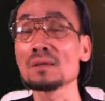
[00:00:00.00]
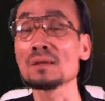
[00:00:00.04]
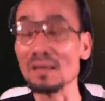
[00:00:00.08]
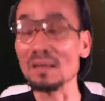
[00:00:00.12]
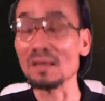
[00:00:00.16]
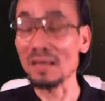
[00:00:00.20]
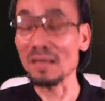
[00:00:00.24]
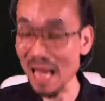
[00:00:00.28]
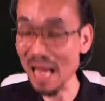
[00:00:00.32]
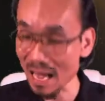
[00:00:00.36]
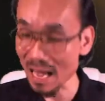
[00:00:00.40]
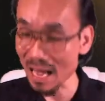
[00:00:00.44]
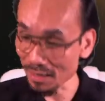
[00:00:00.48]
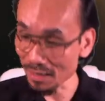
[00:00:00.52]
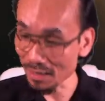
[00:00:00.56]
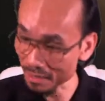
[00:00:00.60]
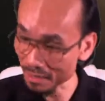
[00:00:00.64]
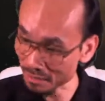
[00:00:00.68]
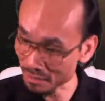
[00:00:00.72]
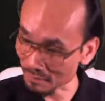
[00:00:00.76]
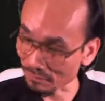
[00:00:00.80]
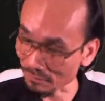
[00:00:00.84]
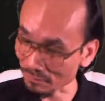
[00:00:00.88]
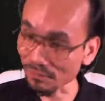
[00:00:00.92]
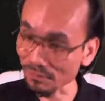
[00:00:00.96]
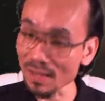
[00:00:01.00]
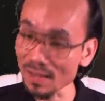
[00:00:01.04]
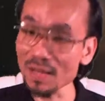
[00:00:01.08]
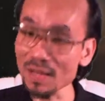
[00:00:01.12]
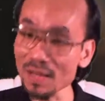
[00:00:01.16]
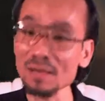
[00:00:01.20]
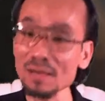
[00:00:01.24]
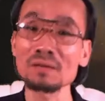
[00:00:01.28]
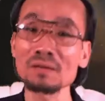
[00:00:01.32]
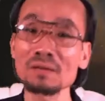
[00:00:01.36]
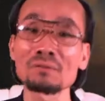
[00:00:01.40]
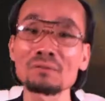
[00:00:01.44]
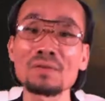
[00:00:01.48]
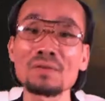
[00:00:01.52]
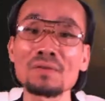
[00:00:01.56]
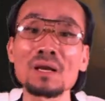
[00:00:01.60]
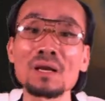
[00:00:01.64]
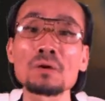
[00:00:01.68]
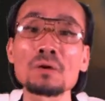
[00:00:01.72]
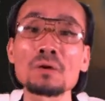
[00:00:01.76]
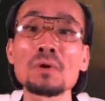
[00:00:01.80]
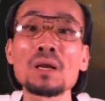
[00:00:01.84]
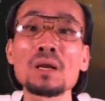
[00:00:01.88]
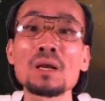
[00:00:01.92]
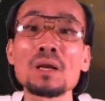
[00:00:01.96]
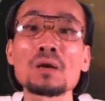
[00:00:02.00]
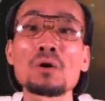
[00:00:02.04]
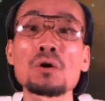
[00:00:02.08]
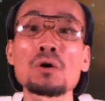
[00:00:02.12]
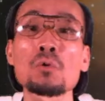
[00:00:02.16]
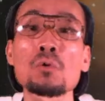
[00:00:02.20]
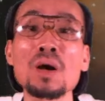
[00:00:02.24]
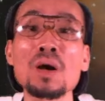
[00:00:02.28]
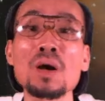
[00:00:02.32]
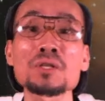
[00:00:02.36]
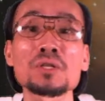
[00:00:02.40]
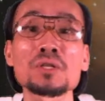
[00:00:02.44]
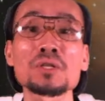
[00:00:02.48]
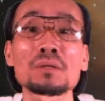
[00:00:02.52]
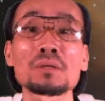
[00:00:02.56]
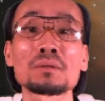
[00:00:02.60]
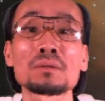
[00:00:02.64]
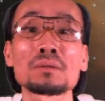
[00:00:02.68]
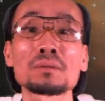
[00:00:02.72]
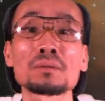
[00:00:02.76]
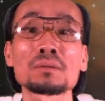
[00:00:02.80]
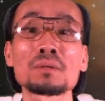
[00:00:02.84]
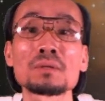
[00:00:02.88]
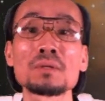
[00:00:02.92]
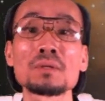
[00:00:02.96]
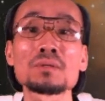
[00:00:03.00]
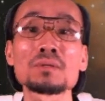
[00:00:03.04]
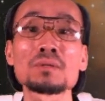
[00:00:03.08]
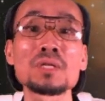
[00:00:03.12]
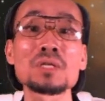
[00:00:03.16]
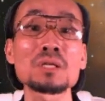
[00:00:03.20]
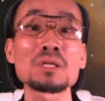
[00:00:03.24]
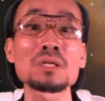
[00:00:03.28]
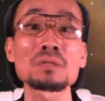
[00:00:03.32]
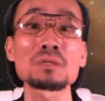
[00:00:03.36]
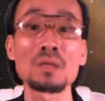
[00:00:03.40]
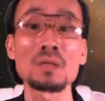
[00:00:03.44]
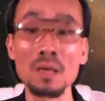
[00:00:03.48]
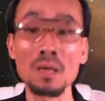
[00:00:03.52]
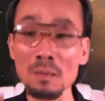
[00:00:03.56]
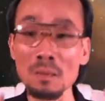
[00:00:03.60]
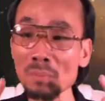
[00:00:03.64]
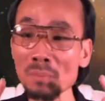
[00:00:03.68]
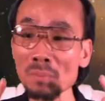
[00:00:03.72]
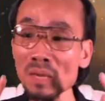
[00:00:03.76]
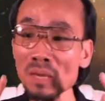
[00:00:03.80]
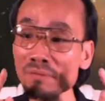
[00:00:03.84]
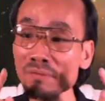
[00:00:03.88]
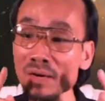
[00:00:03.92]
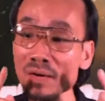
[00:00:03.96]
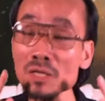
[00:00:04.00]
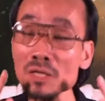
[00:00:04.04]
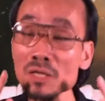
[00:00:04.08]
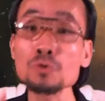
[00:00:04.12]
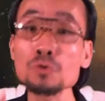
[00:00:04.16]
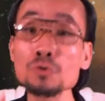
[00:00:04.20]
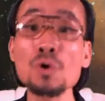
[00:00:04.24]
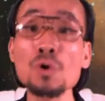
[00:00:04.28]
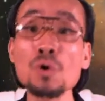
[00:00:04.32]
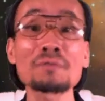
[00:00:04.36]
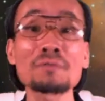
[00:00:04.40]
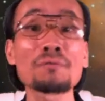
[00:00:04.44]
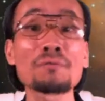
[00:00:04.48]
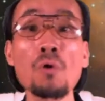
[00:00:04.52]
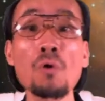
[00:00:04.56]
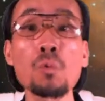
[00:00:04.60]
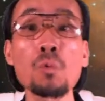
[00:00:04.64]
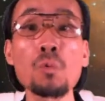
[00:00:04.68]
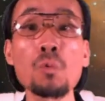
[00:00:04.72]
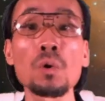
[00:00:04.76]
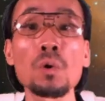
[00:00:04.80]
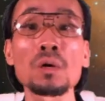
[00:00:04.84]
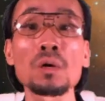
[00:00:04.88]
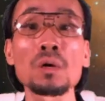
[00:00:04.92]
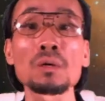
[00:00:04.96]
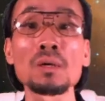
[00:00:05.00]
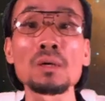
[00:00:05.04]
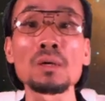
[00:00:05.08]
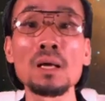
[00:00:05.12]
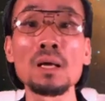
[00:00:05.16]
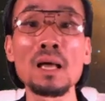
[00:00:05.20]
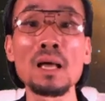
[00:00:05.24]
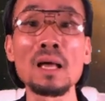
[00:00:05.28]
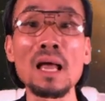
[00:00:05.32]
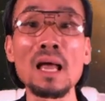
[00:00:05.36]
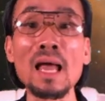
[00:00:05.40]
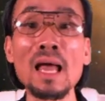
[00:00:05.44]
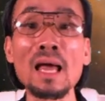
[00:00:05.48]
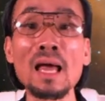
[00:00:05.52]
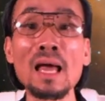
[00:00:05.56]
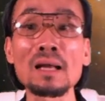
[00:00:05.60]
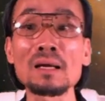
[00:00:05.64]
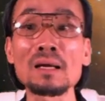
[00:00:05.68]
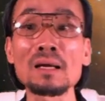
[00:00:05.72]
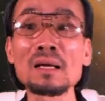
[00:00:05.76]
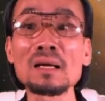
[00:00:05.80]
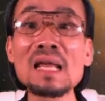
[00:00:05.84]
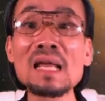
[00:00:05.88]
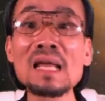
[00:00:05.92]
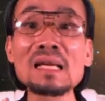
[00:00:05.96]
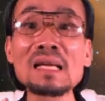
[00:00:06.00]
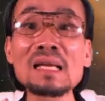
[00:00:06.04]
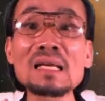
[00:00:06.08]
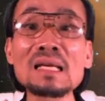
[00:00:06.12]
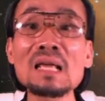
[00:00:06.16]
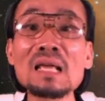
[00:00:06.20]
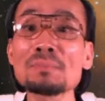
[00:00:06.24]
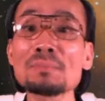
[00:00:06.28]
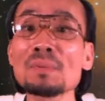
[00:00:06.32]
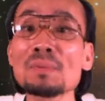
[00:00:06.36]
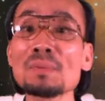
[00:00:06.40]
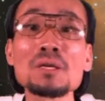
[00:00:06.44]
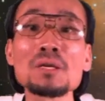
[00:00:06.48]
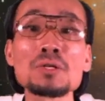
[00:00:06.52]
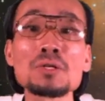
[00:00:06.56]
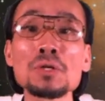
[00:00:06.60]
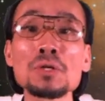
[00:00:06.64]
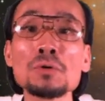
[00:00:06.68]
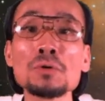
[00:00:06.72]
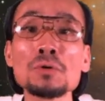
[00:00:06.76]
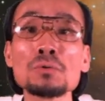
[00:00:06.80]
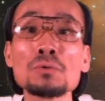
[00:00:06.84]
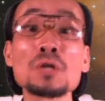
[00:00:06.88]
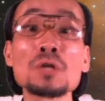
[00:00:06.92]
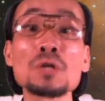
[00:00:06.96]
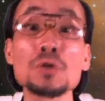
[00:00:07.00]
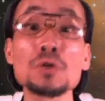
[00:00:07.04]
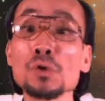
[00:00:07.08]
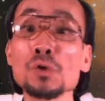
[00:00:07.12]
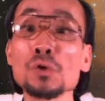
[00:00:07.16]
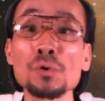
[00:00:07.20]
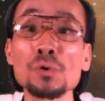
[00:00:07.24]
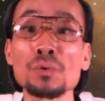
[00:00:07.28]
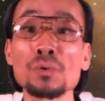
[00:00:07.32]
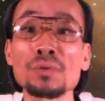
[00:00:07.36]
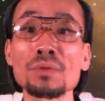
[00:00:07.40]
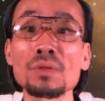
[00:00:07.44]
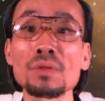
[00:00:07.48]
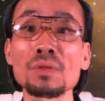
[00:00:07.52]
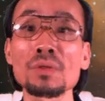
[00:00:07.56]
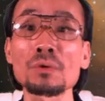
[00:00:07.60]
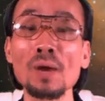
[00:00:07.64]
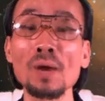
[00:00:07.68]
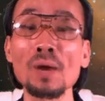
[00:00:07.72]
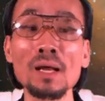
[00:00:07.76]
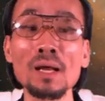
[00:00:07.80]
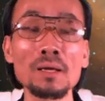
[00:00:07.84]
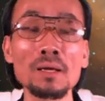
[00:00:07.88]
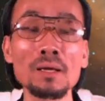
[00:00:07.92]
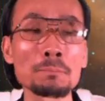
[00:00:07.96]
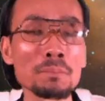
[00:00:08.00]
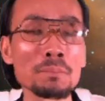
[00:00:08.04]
That is very critical question. Just be very straightforward and dig deep into the truth, right?